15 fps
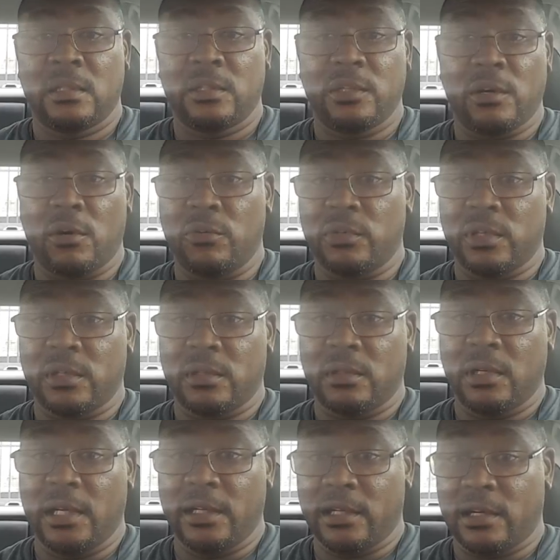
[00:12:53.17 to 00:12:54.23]
You're
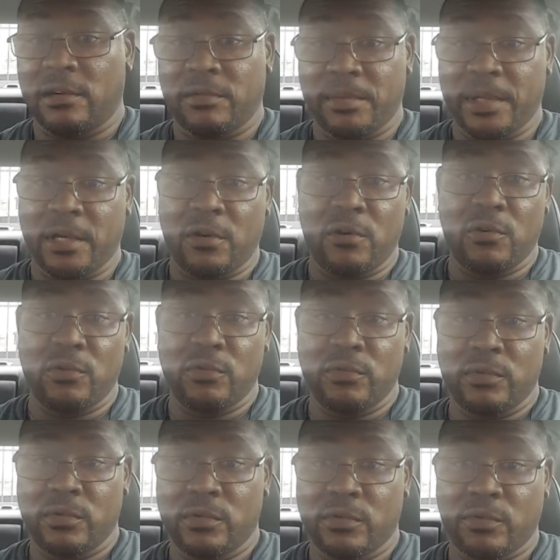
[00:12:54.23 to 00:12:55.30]
letting the government hold
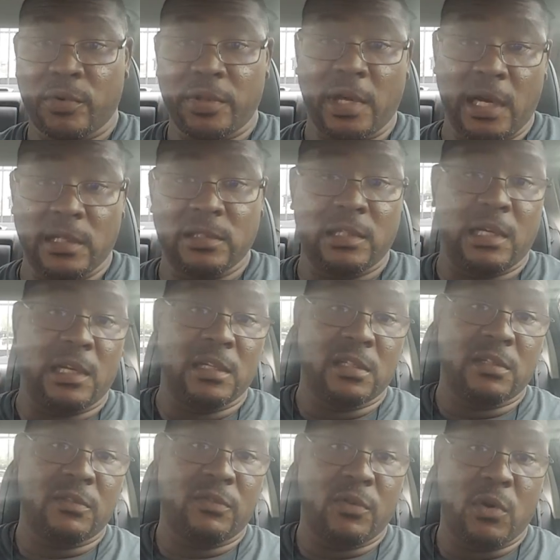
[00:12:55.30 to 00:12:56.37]
$3,000
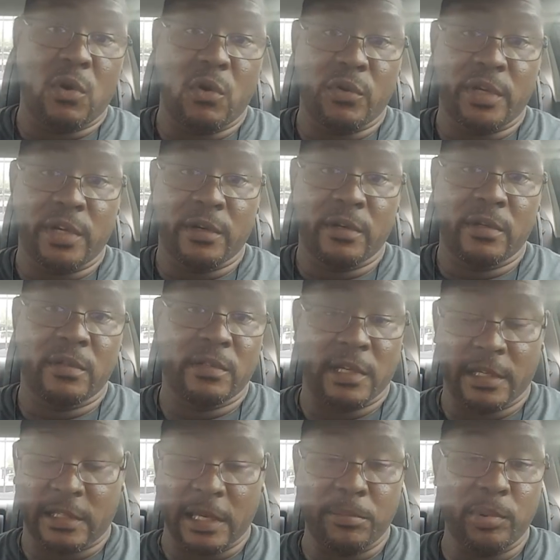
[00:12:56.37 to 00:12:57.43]
for a whole year
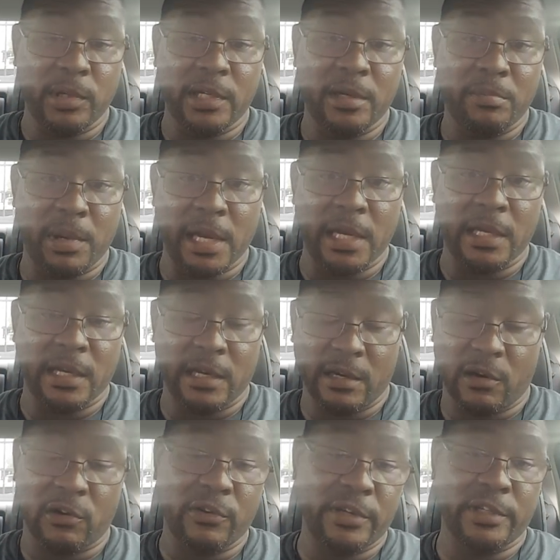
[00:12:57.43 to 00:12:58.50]
that they put in the bank and
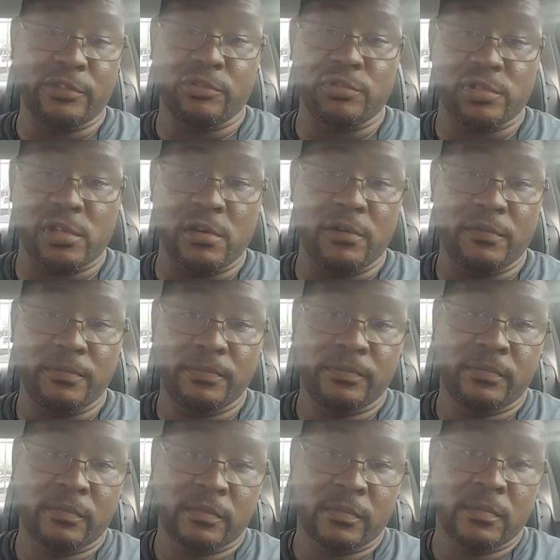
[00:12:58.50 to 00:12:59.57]
earn interest on
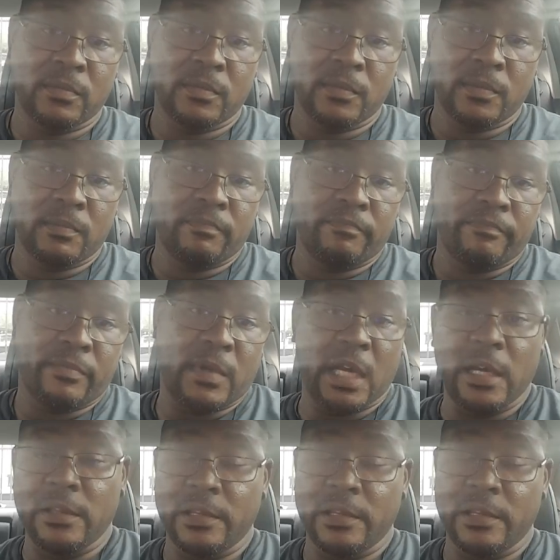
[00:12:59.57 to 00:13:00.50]
it.